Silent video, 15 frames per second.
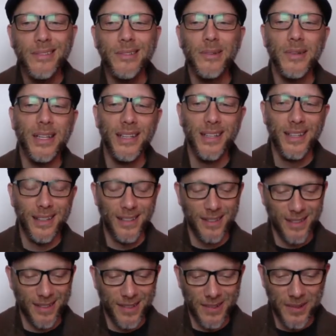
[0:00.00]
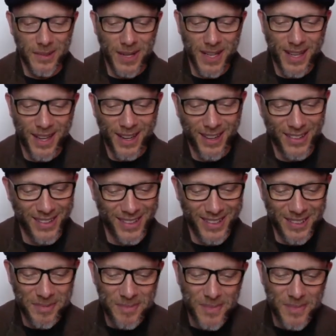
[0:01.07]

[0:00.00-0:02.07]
gray hair here.